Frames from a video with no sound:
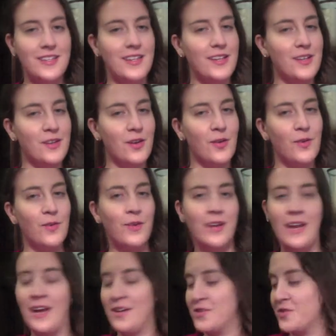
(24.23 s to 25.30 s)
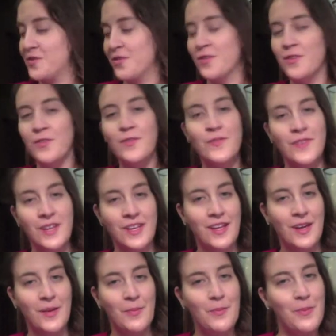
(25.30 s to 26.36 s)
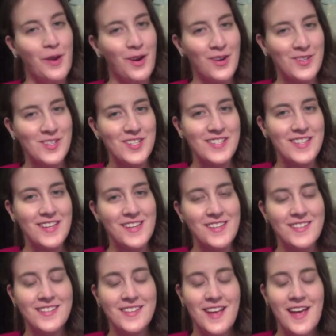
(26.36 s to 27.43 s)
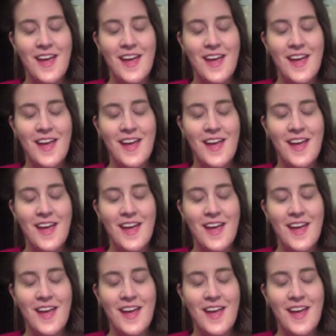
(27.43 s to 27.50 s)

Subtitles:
eco-natural vegan purchases.